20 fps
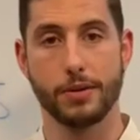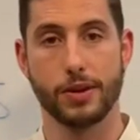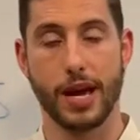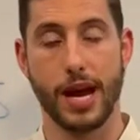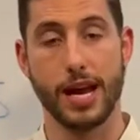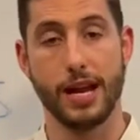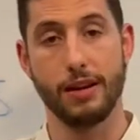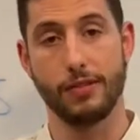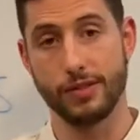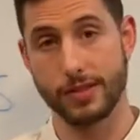
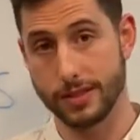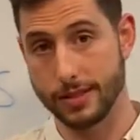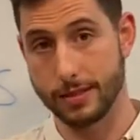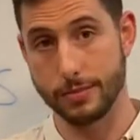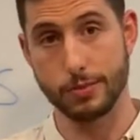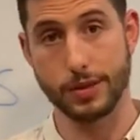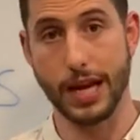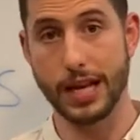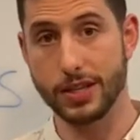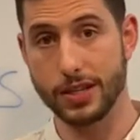okay, and if it's
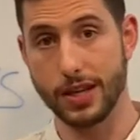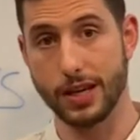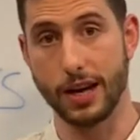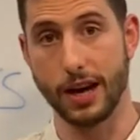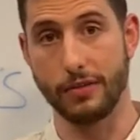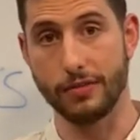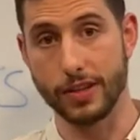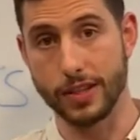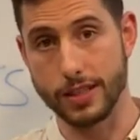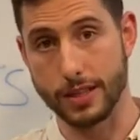substantial
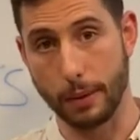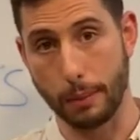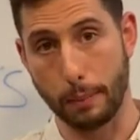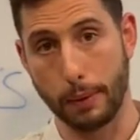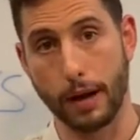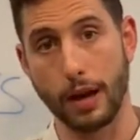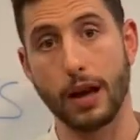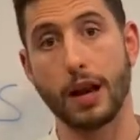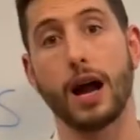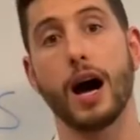enough, the
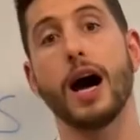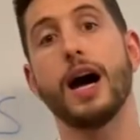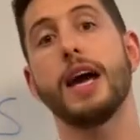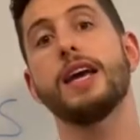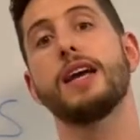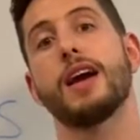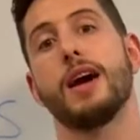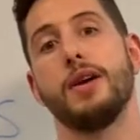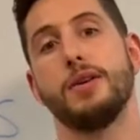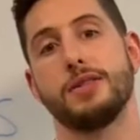
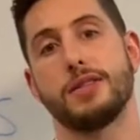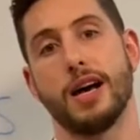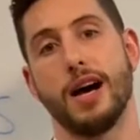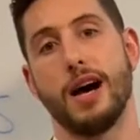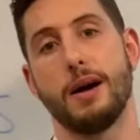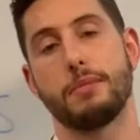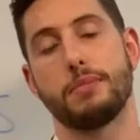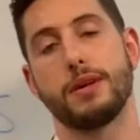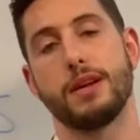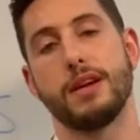supply goes
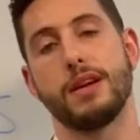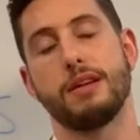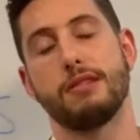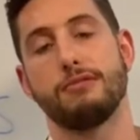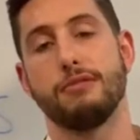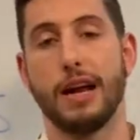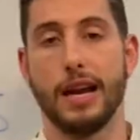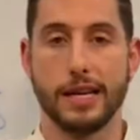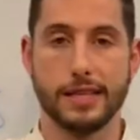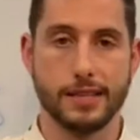up
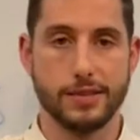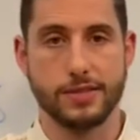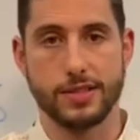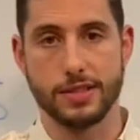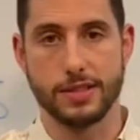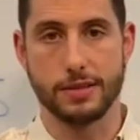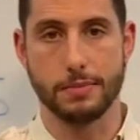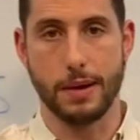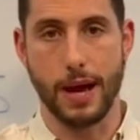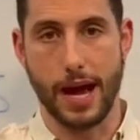relative
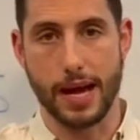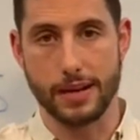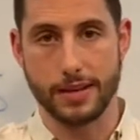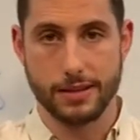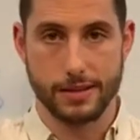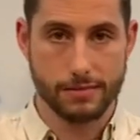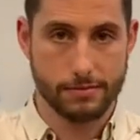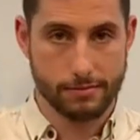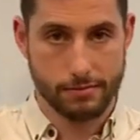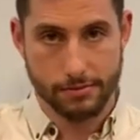to
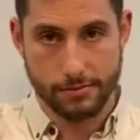demand,